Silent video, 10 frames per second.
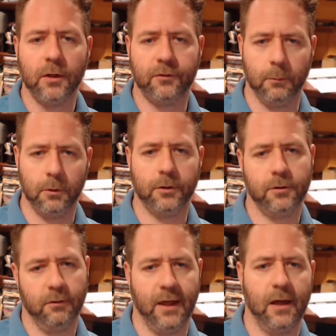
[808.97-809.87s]
similar
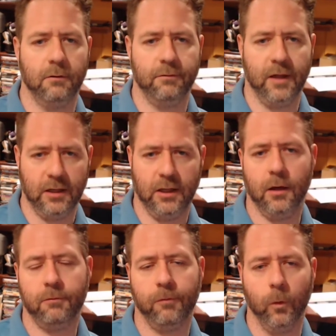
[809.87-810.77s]
to that of
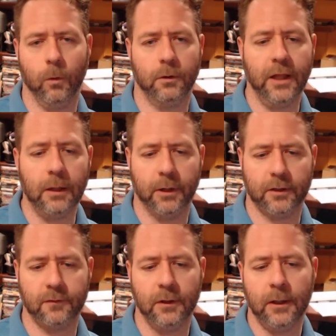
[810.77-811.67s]
ADF or Databricks.